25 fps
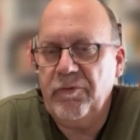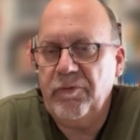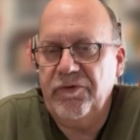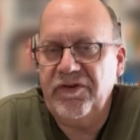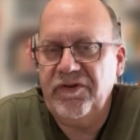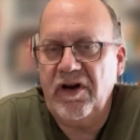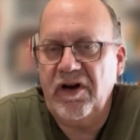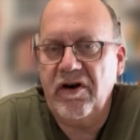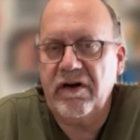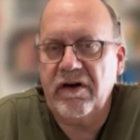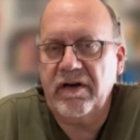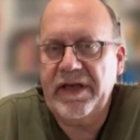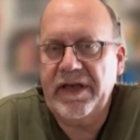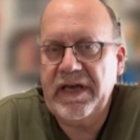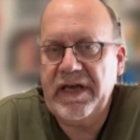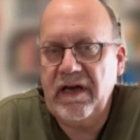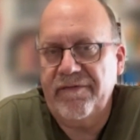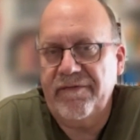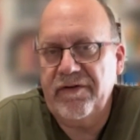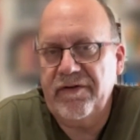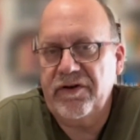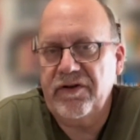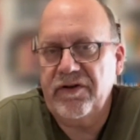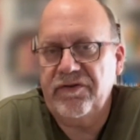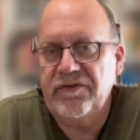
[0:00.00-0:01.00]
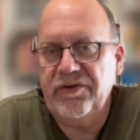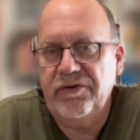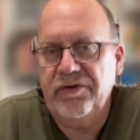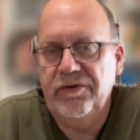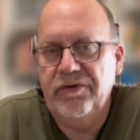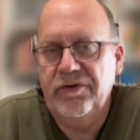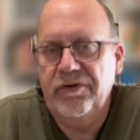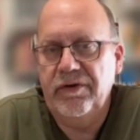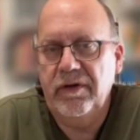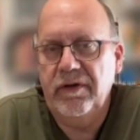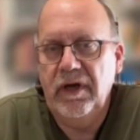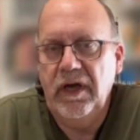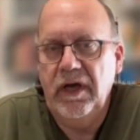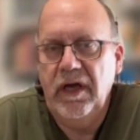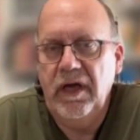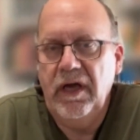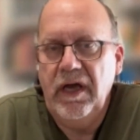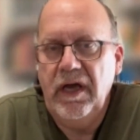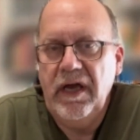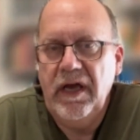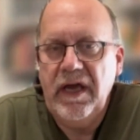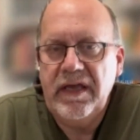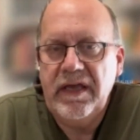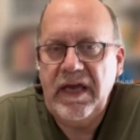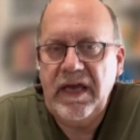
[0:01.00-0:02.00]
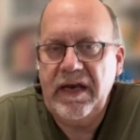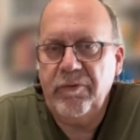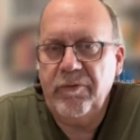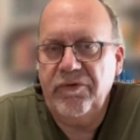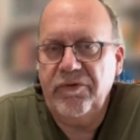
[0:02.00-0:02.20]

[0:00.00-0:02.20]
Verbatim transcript: it was hardly covered at all. Yet